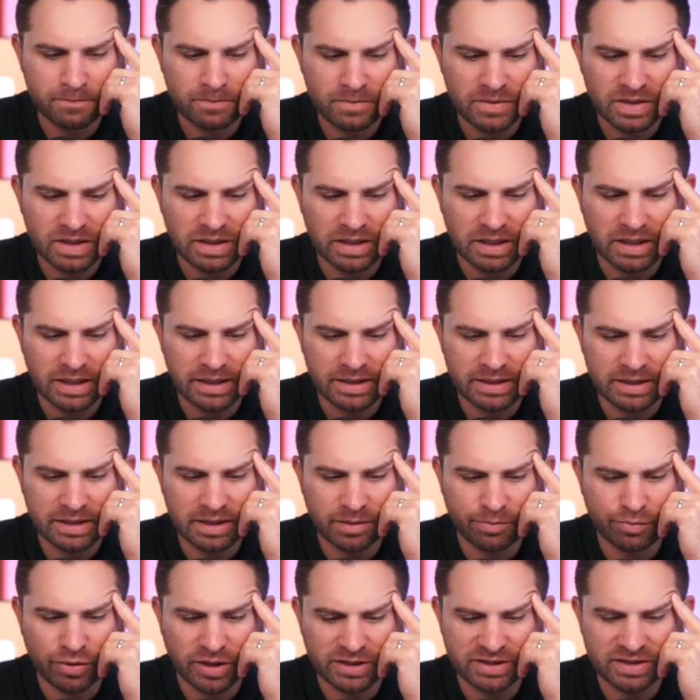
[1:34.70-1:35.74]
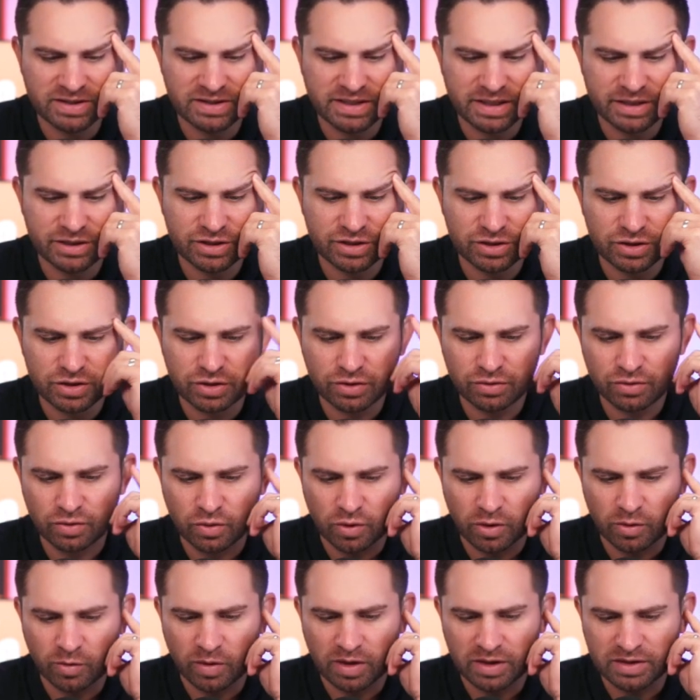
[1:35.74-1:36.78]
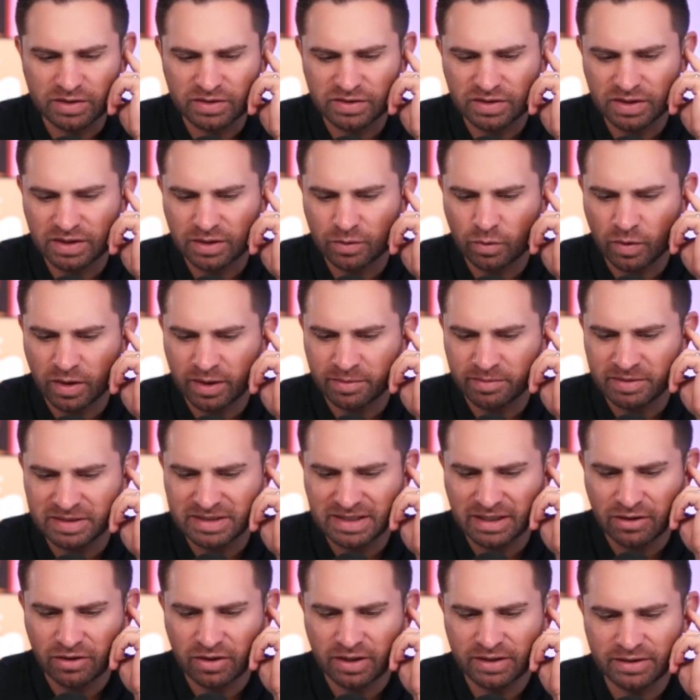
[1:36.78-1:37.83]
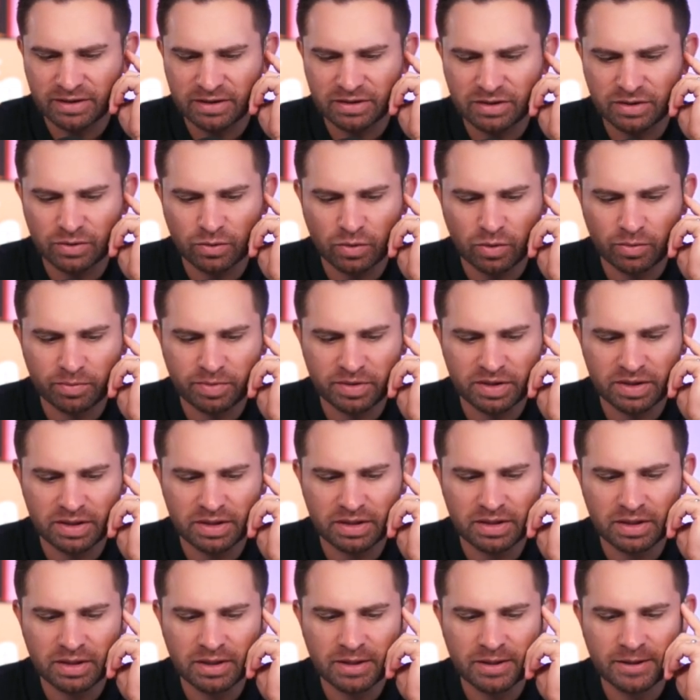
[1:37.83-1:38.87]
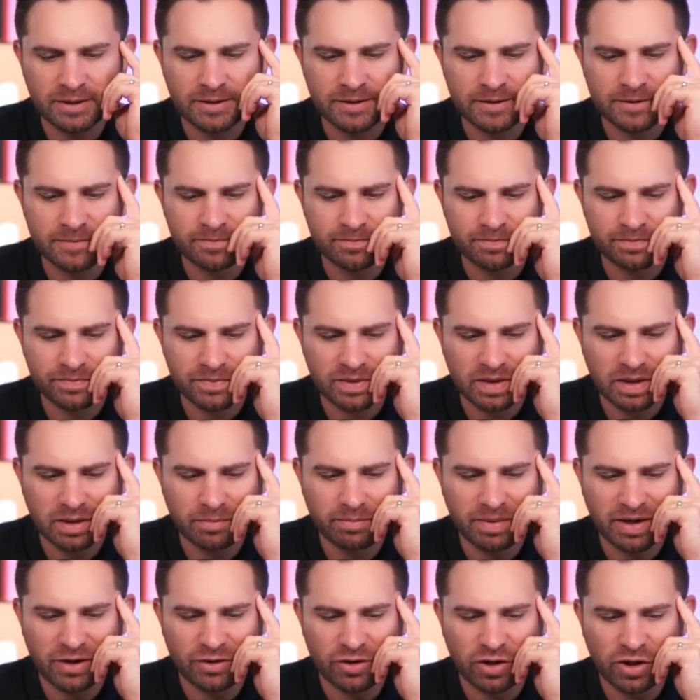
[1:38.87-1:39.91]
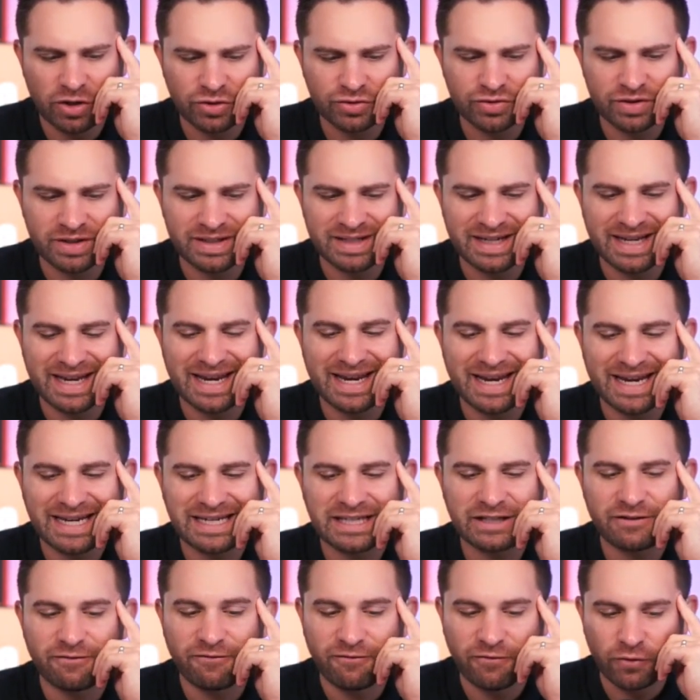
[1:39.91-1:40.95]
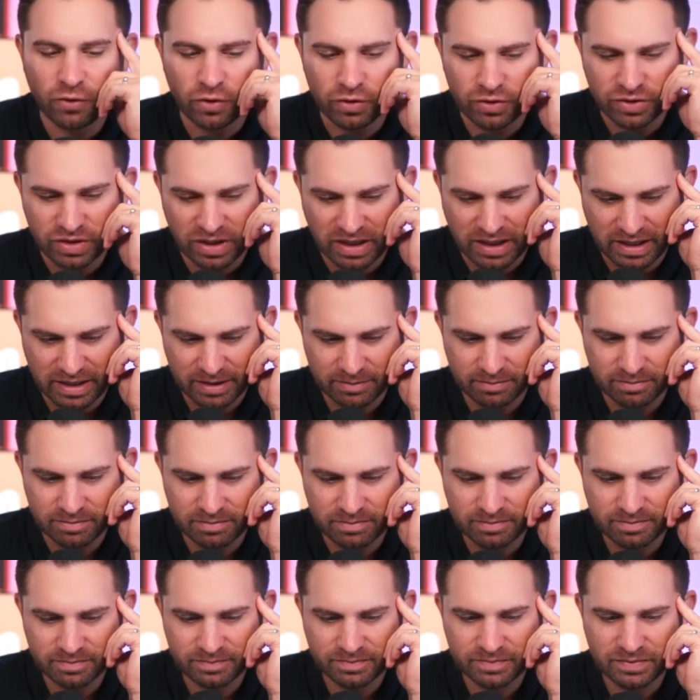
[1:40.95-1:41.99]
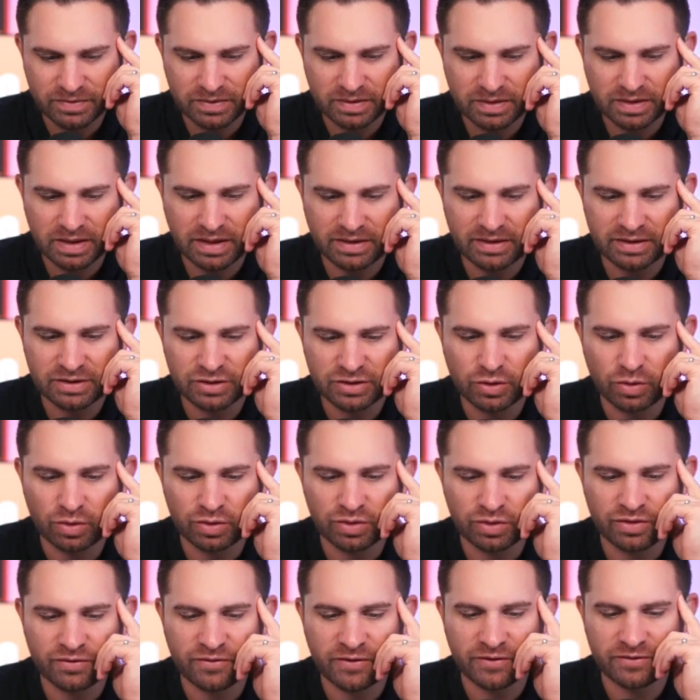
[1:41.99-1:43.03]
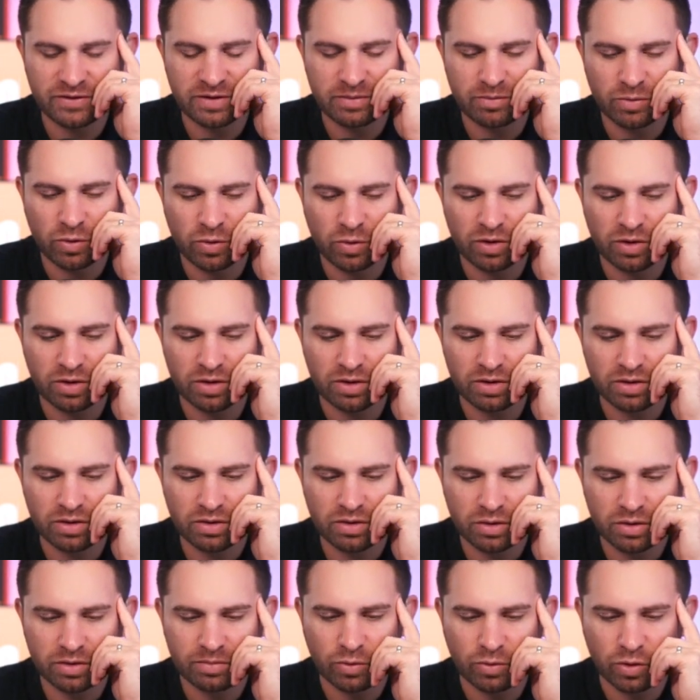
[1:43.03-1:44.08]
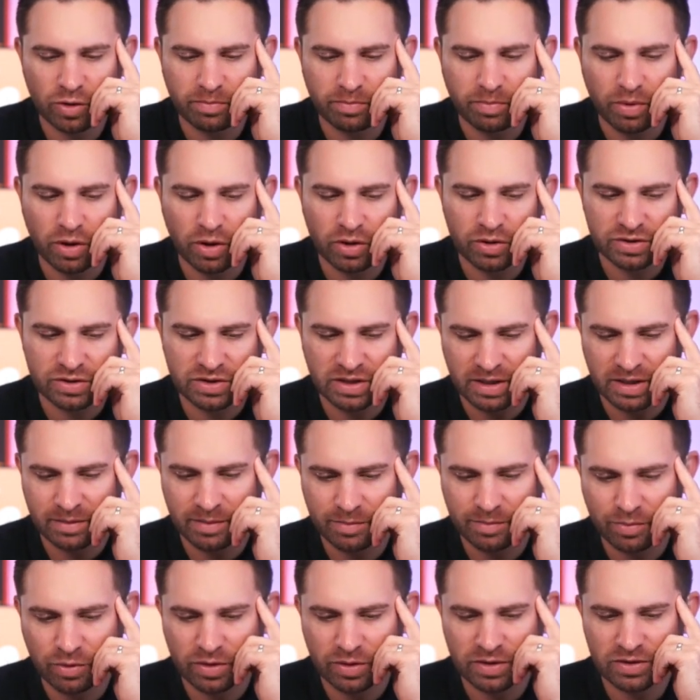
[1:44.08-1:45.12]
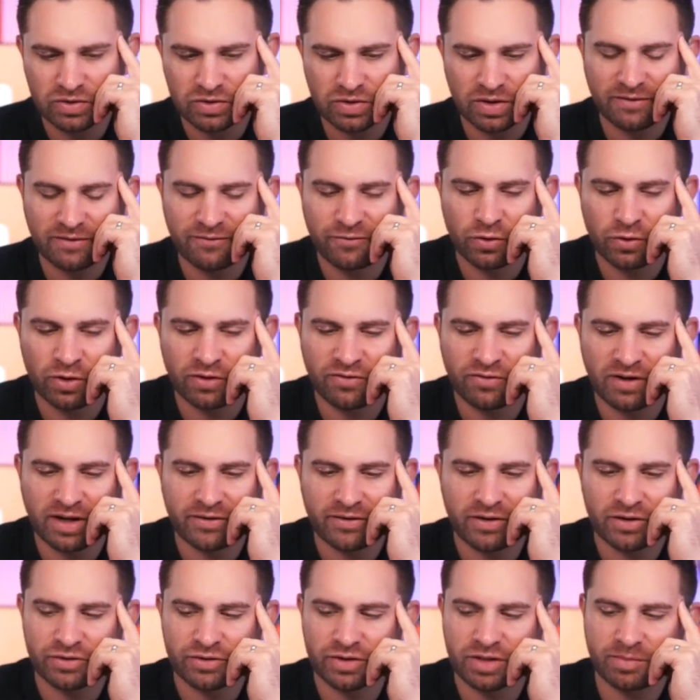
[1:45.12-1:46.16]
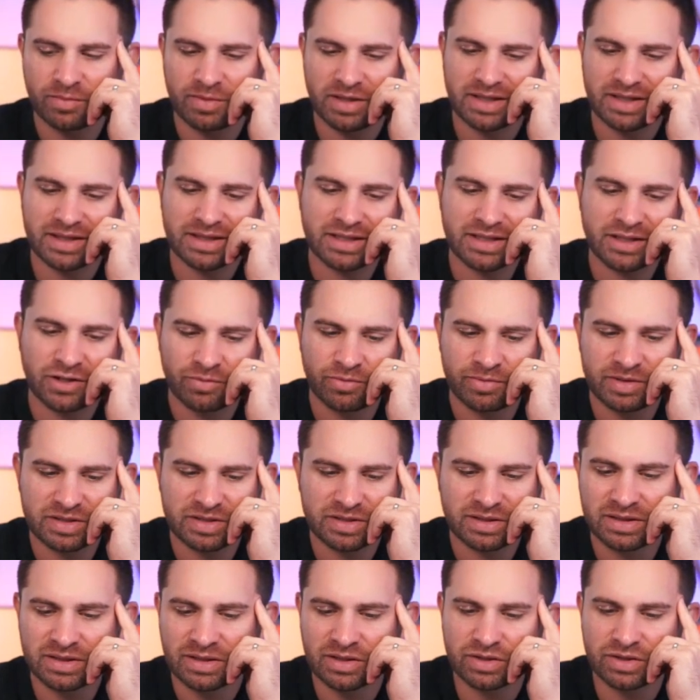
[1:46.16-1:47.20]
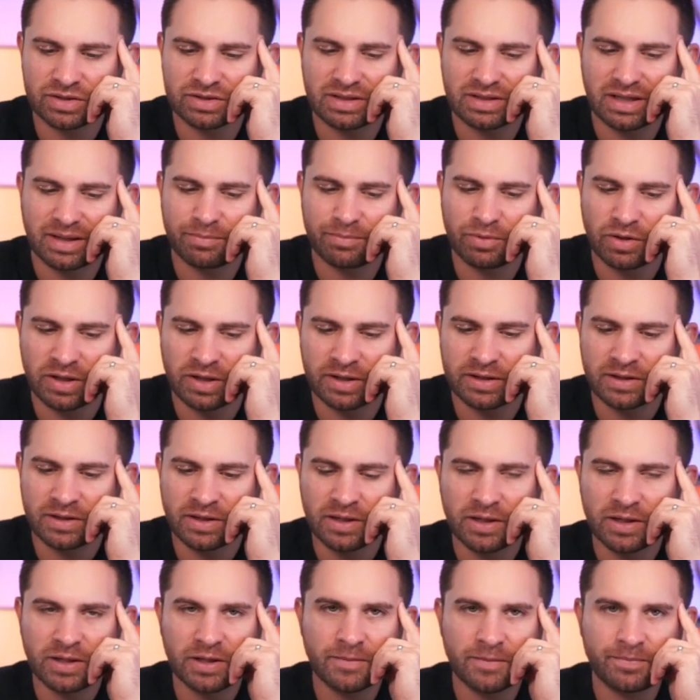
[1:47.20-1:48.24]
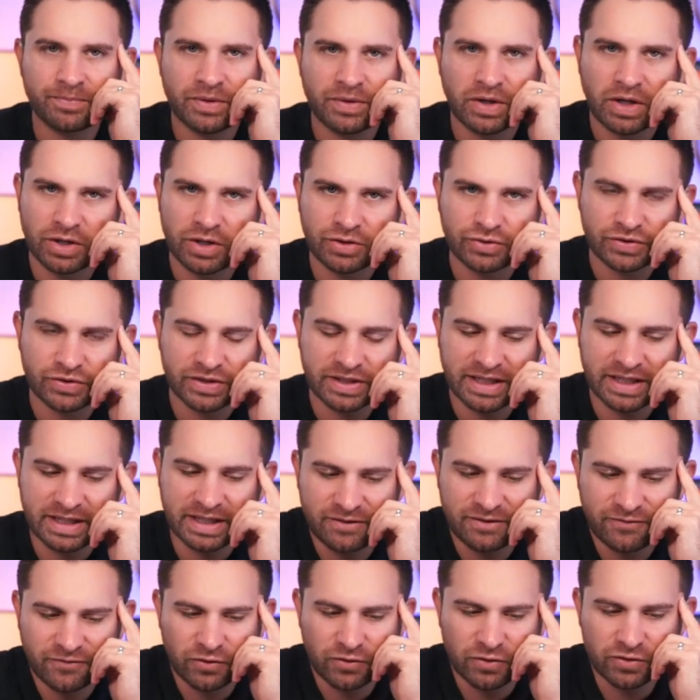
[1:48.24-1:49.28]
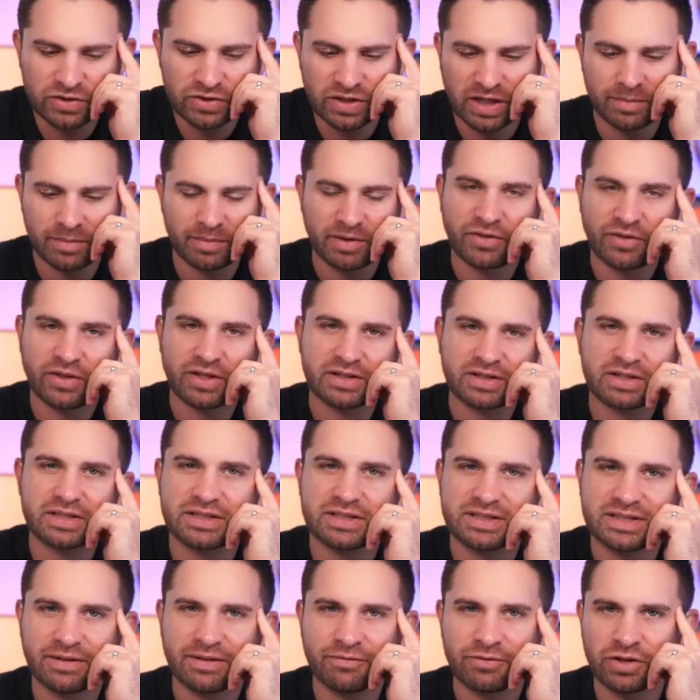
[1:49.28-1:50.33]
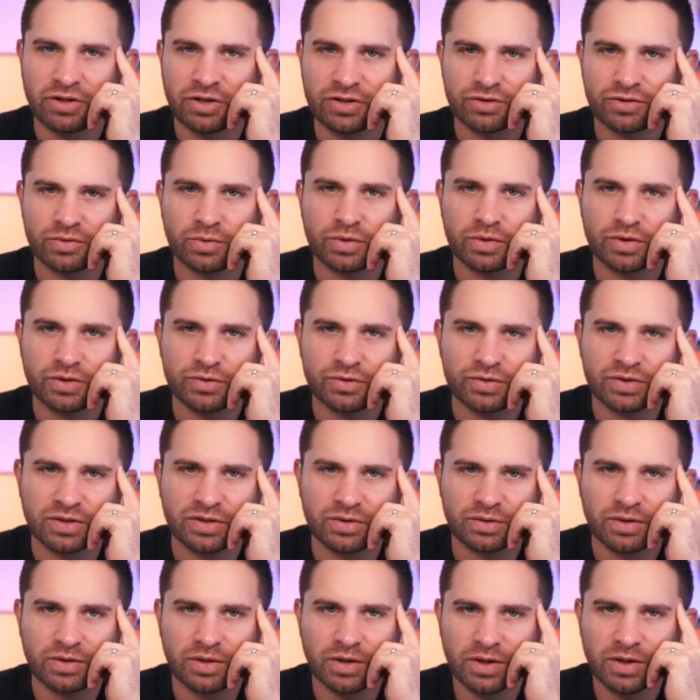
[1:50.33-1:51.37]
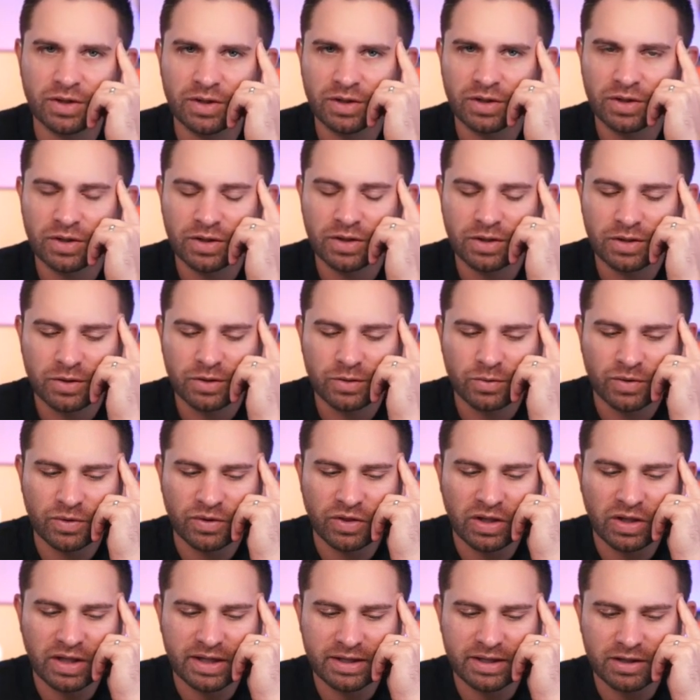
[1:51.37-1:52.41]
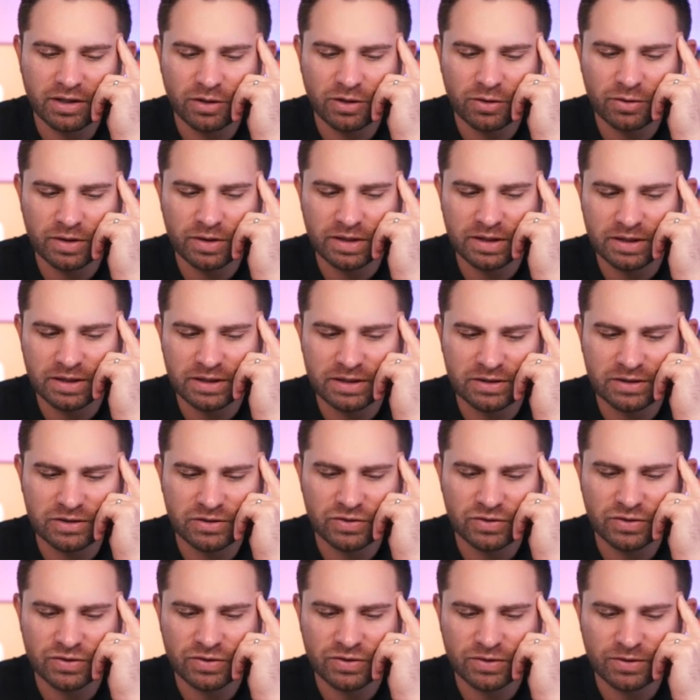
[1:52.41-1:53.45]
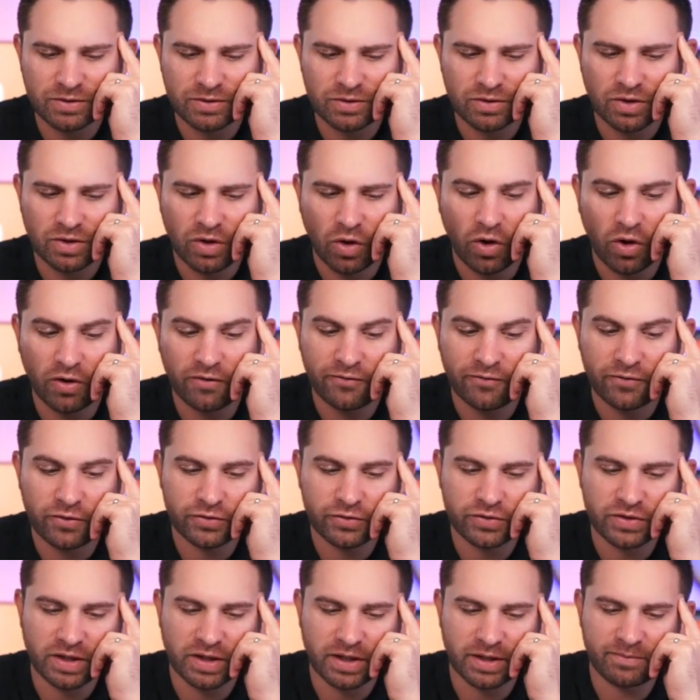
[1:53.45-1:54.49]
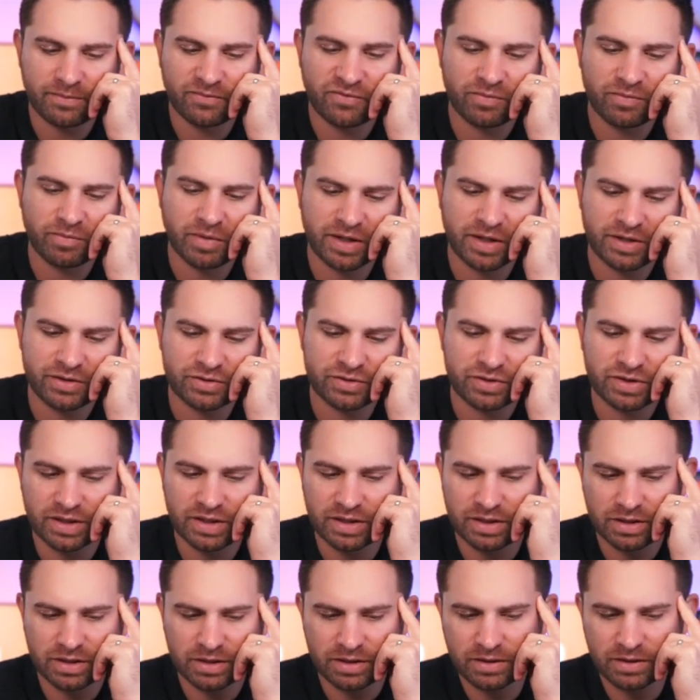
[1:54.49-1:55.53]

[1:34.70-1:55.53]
Uh, in a presentation to Norwalk City, Wegmans outlined that there will be about one hundred eighty full-time and then two hundred fifty more or more part-time employees. So that four to five hundred can be a little misleading on the top line, one hundred eighty full-time. I think the seven hundred we're losing with Lego is all full-time, from my understanding.